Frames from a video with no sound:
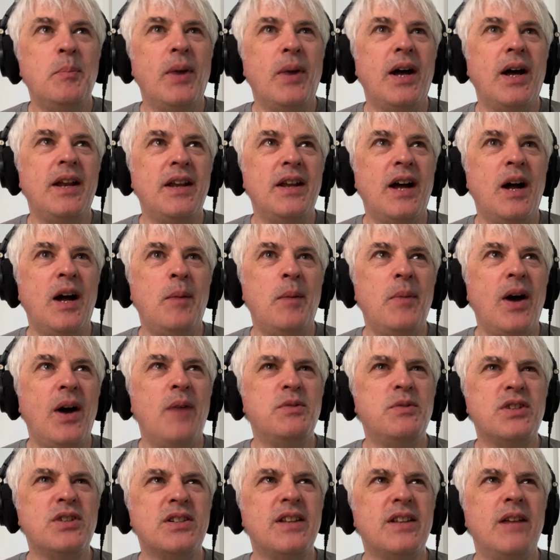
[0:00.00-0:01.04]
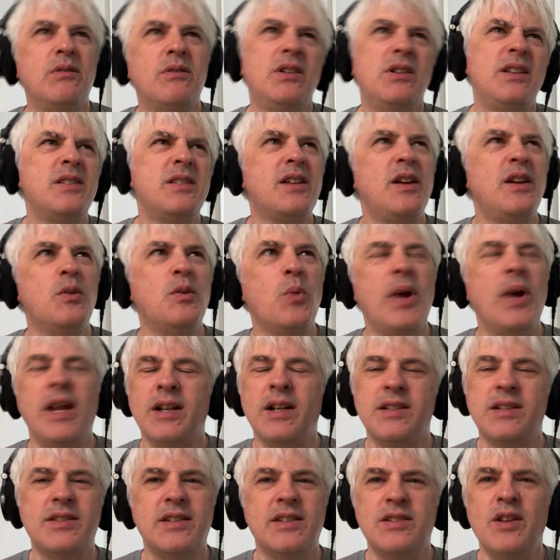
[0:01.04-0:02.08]
But I was just like, well, that's kind of
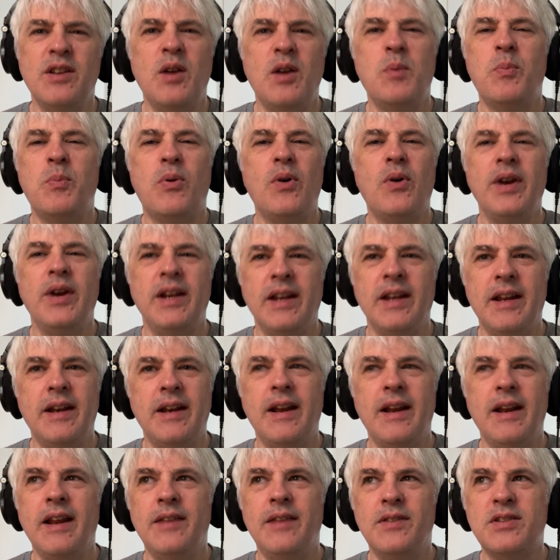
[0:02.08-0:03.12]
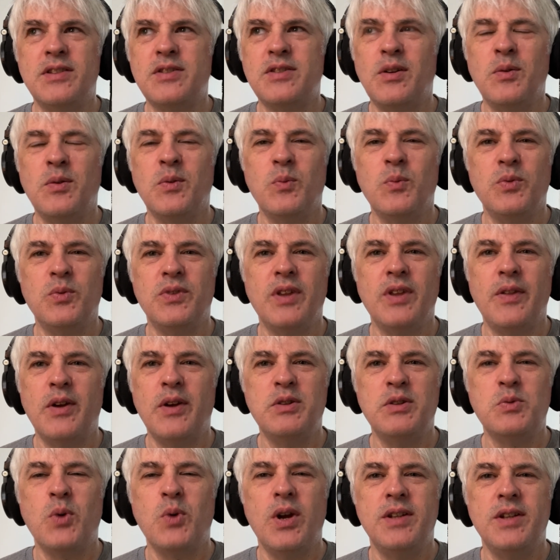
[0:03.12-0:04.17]
weird because there's no point in the song that
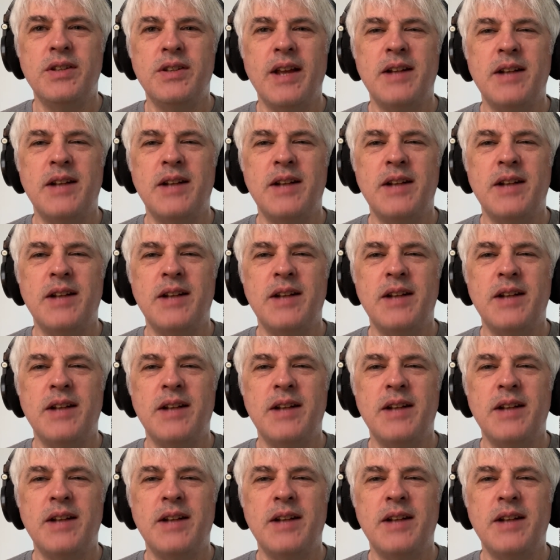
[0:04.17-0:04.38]
those words